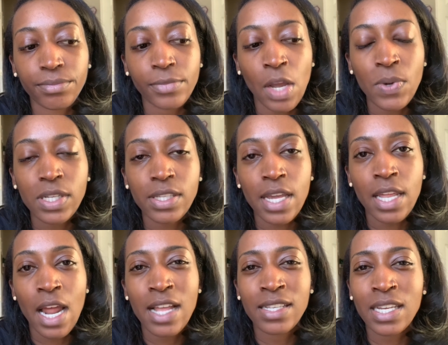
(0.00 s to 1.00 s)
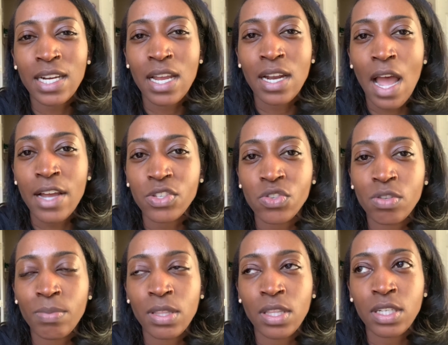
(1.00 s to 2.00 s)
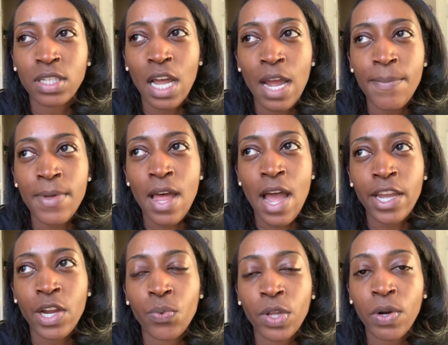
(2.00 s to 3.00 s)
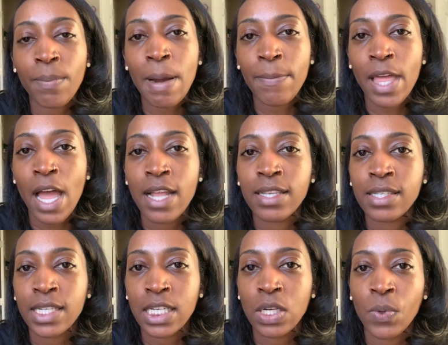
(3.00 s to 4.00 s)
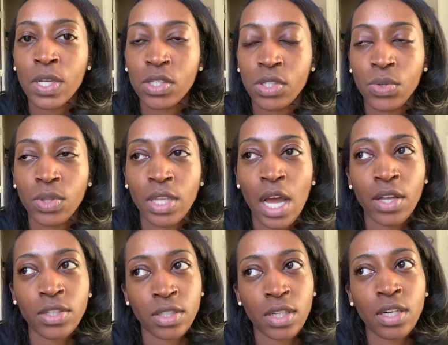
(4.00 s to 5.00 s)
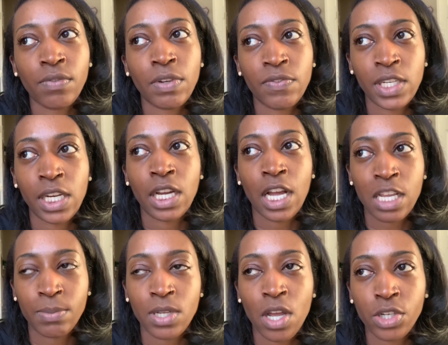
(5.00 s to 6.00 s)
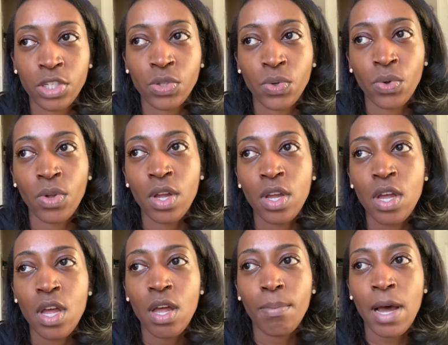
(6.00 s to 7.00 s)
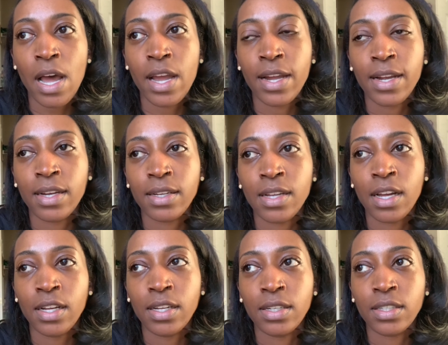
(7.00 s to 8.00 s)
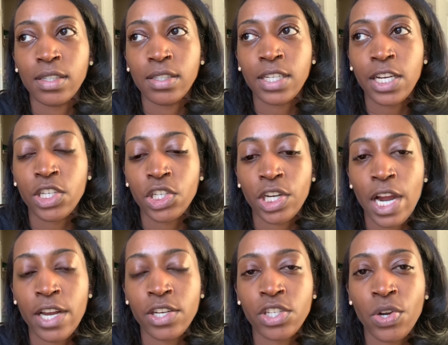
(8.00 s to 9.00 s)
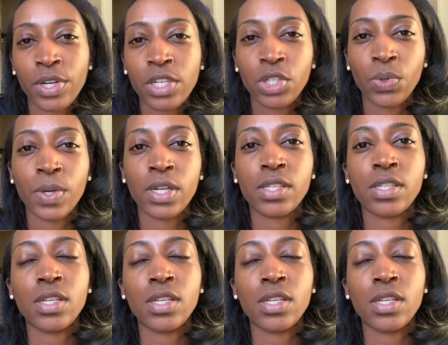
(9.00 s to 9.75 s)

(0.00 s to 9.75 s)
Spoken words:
I want to say that I had seen it in high school, but the time that I can really remember that I had seen it was 2015 in cosmetology school. My teacher had showed it to us.